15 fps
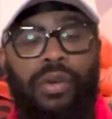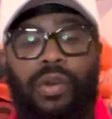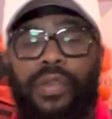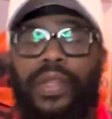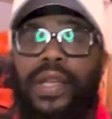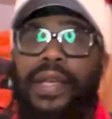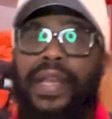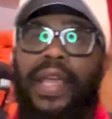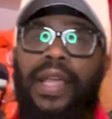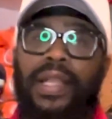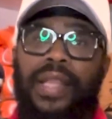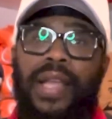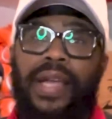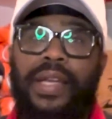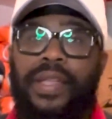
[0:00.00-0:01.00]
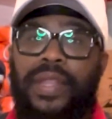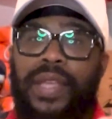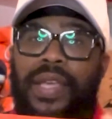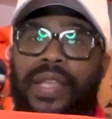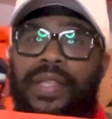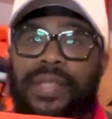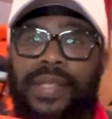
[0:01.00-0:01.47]
On the neckline and
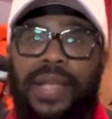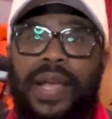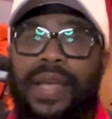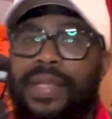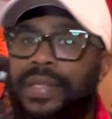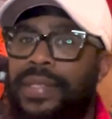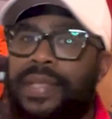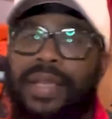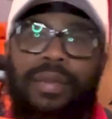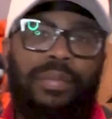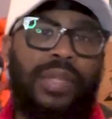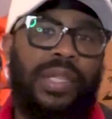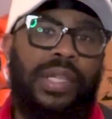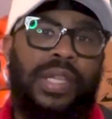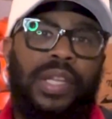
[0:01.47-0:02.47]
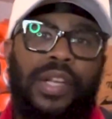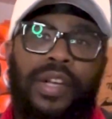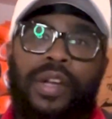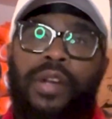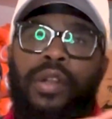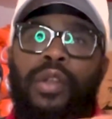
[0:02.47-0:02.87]
the inside, same thing here.